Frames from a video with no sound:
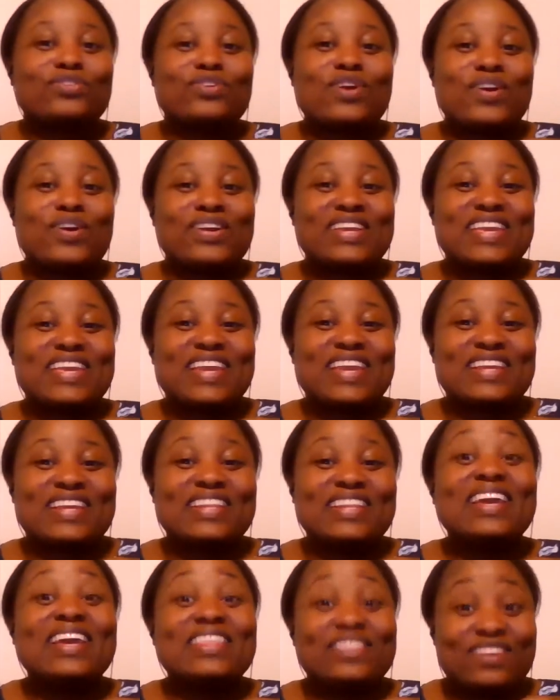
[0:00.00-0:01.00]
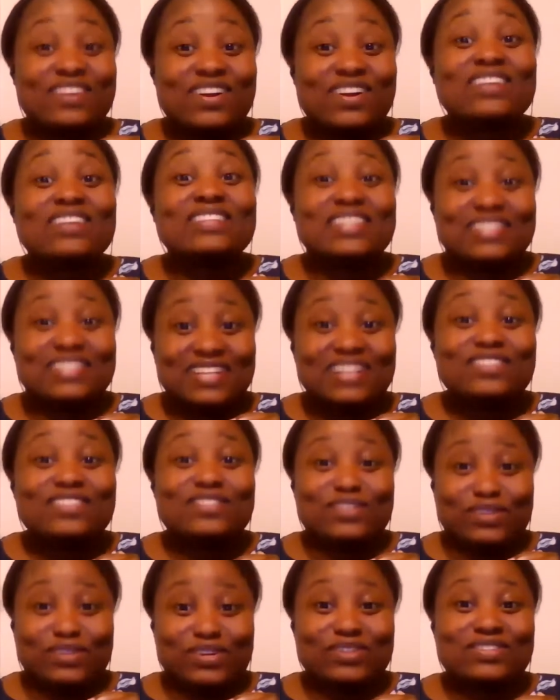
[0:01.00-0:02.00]
the car again, and the car did not
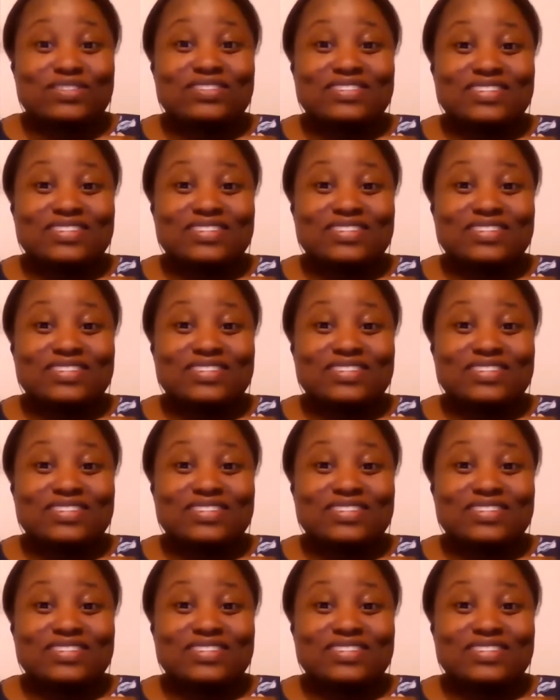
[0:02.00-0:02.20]
start.